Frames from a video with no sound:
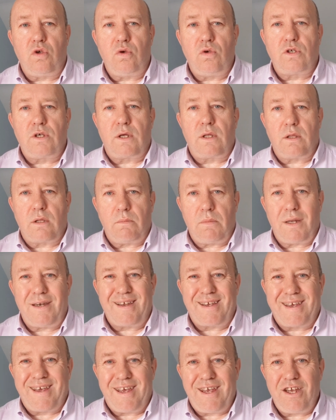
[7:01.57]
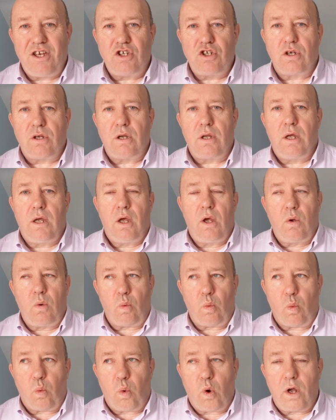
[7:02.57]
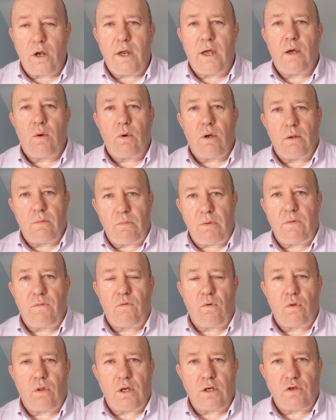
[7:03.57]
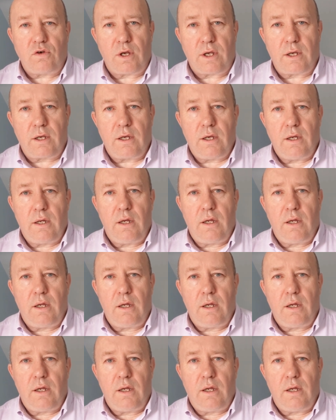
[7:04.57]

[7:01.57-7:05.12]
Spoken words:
using the medication 1 hour before they drink.